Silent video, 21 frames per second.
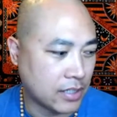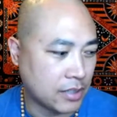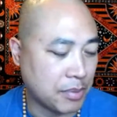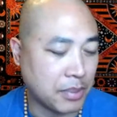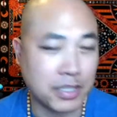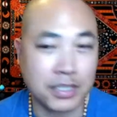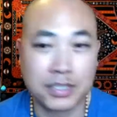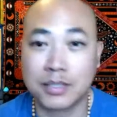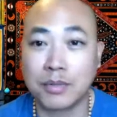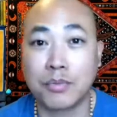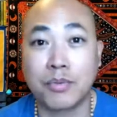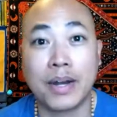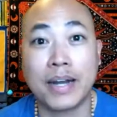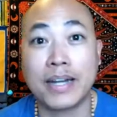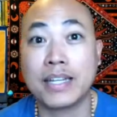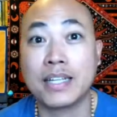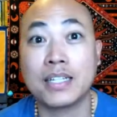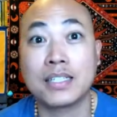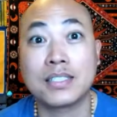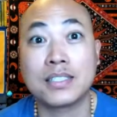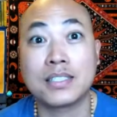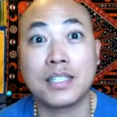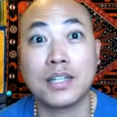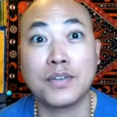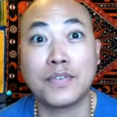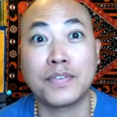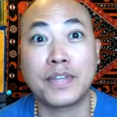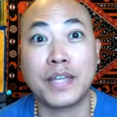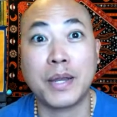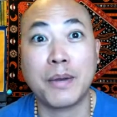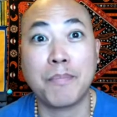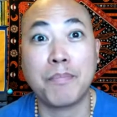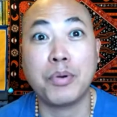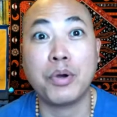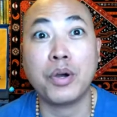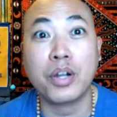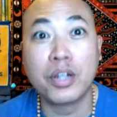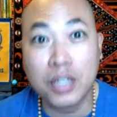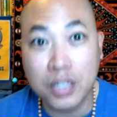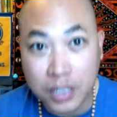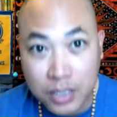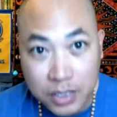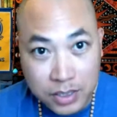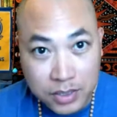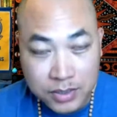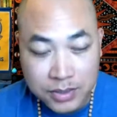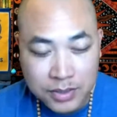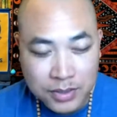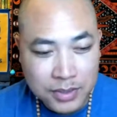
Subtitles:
because I'm writing a self-care book.